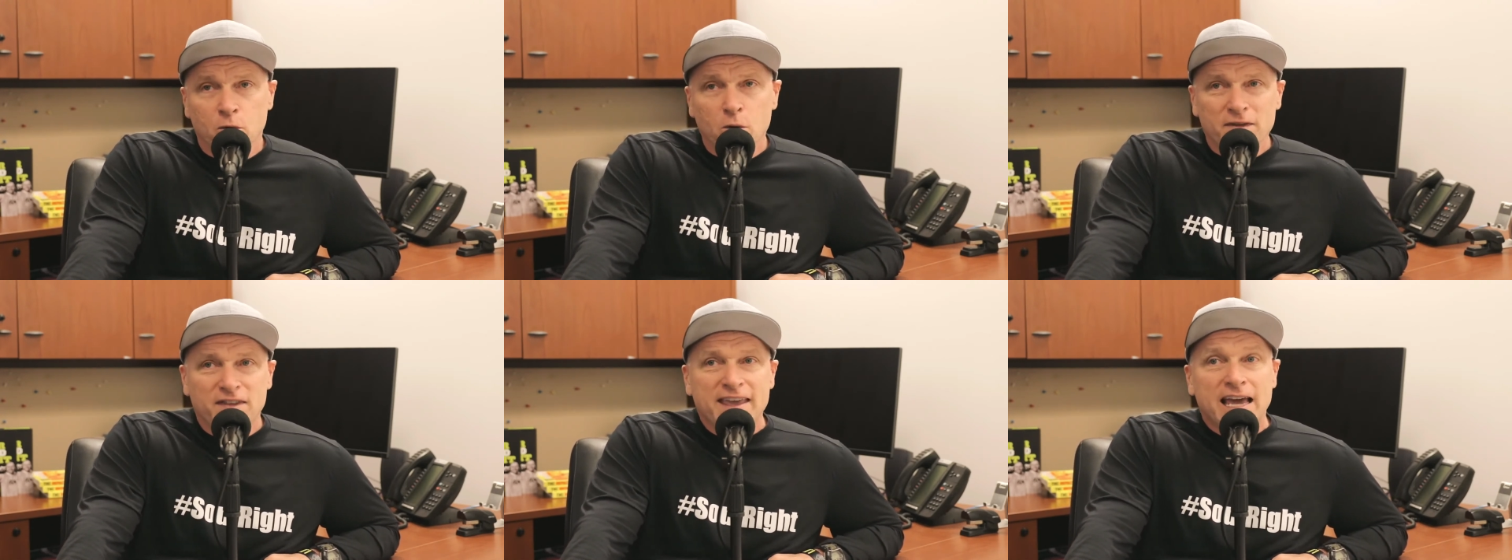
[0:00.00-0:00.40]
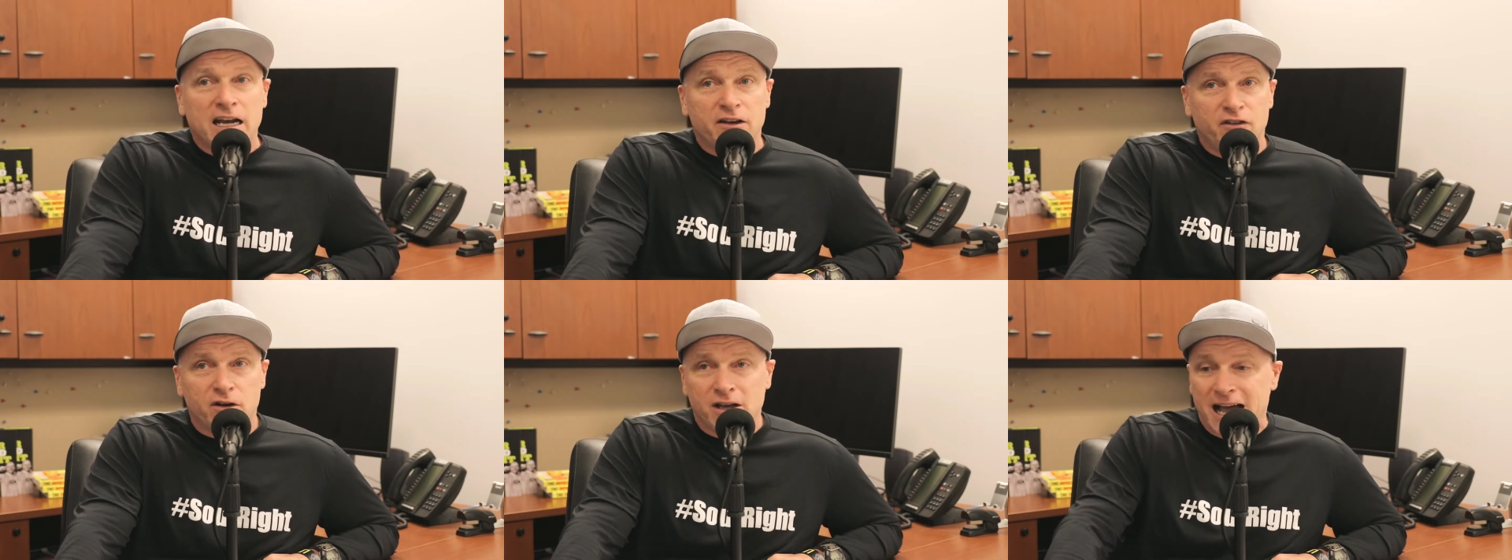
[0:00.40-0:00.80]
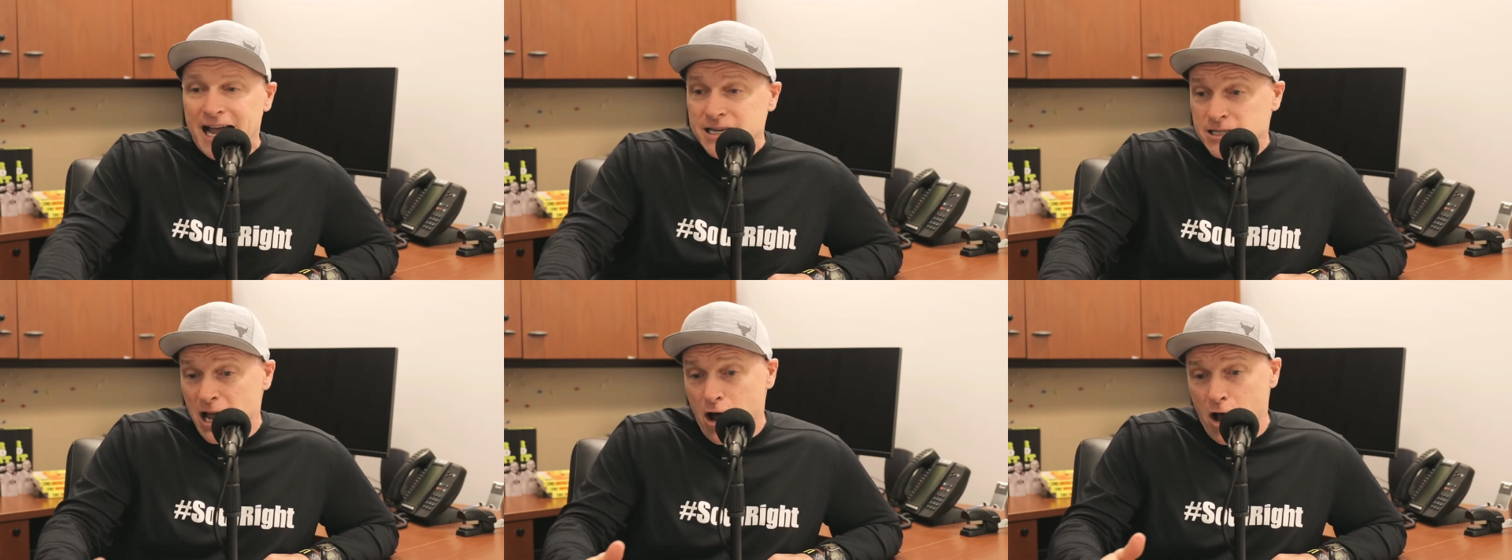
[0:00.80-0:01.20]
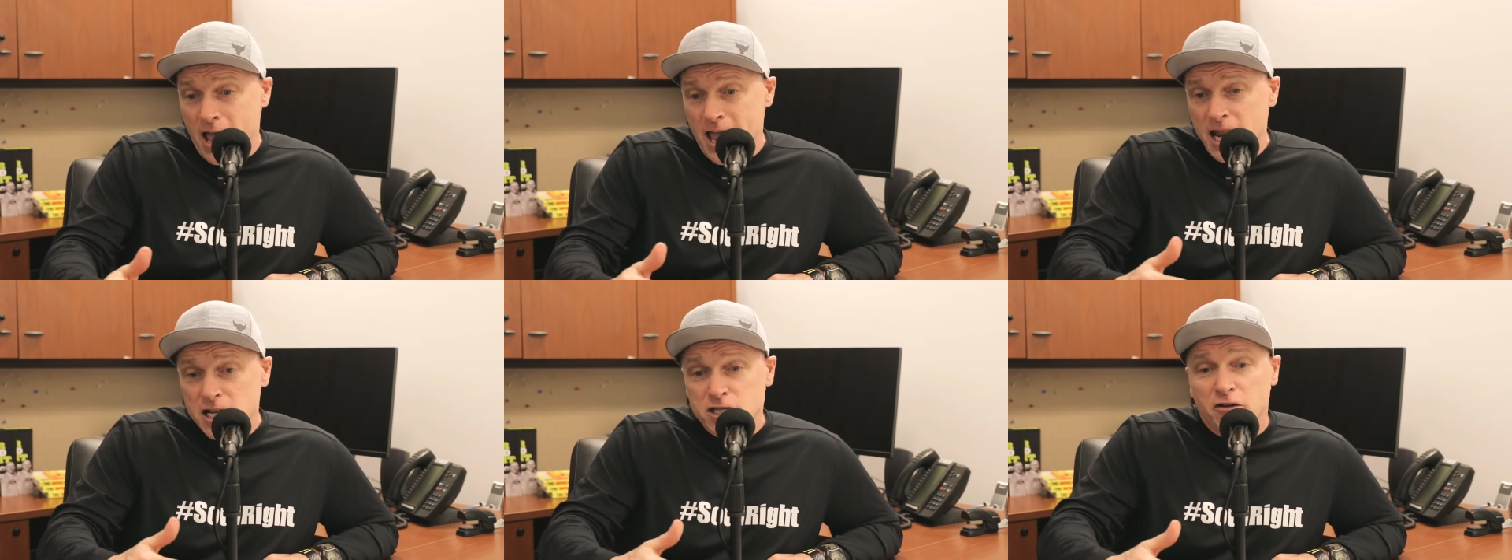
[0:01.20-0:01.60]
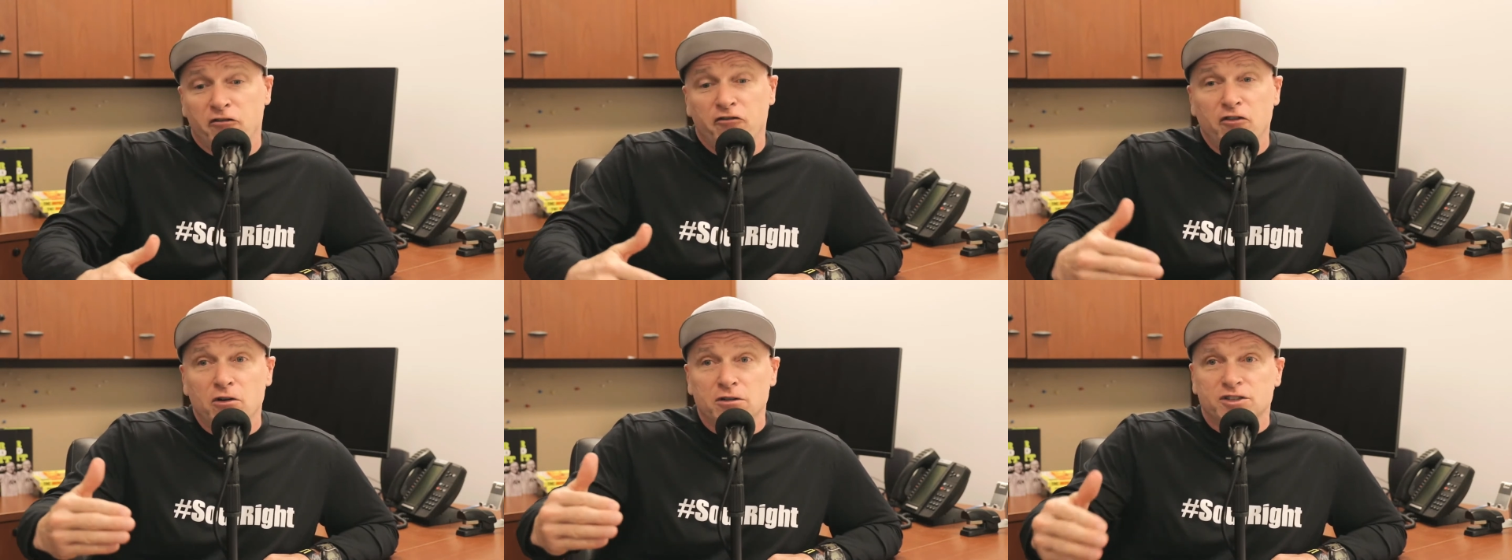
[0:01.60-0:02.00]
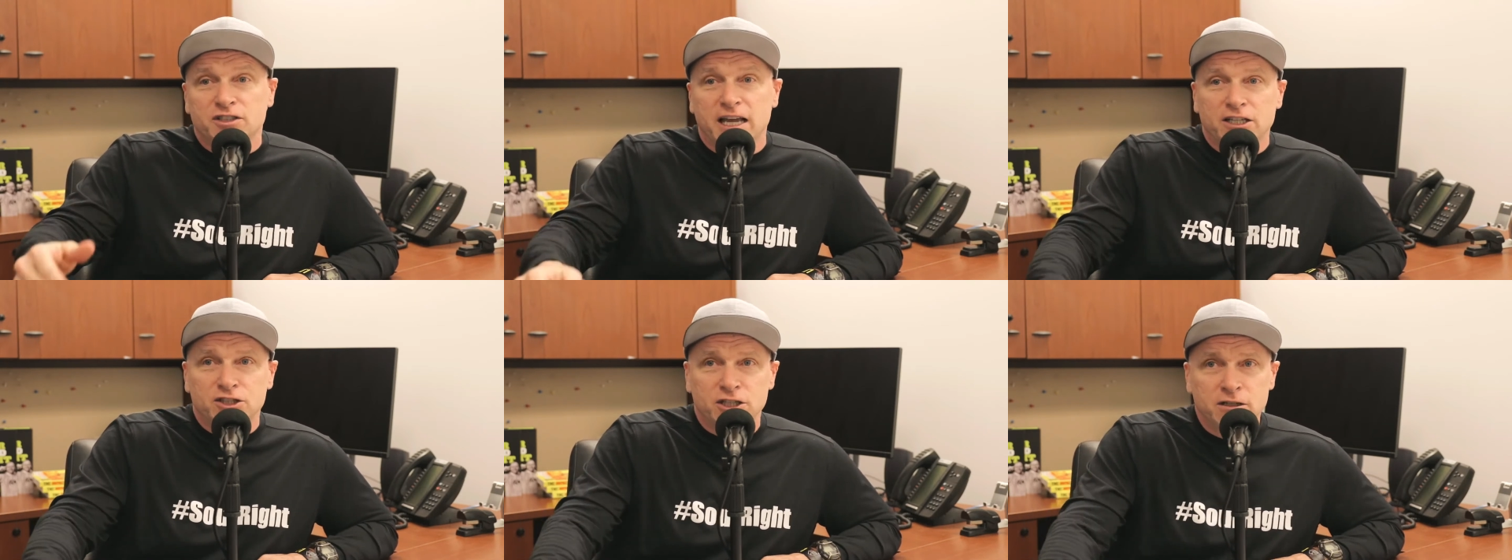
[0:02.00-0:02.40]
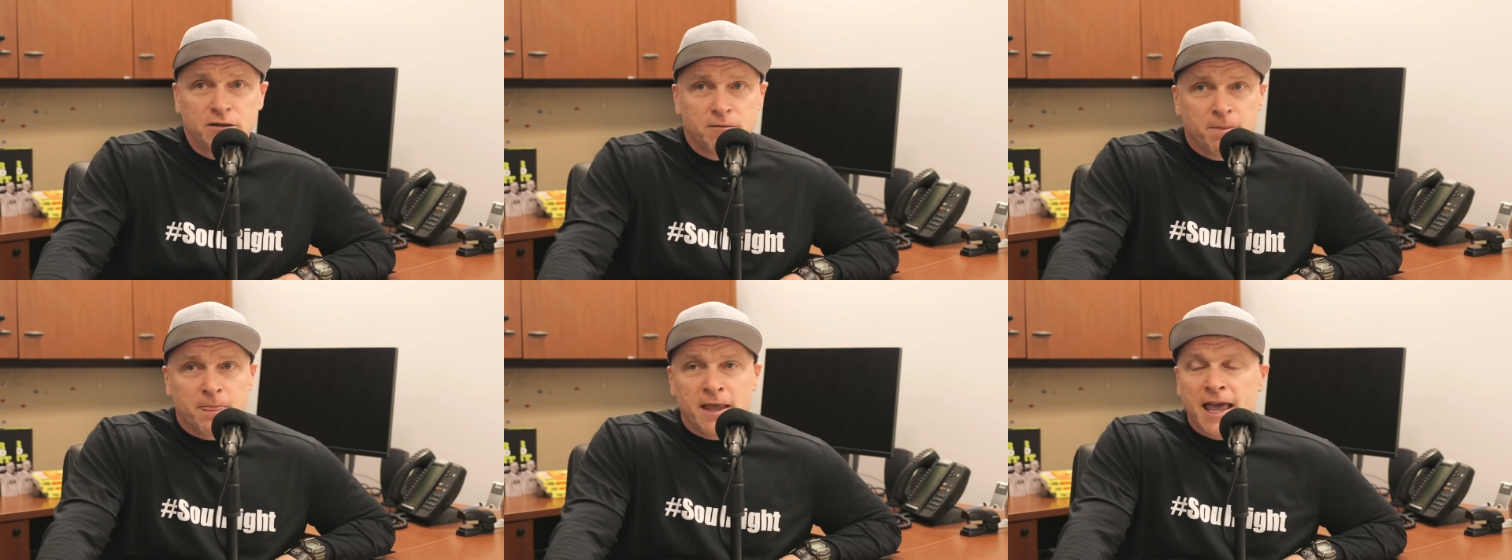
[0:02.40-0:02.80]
with the NFL guys, and it's a full session.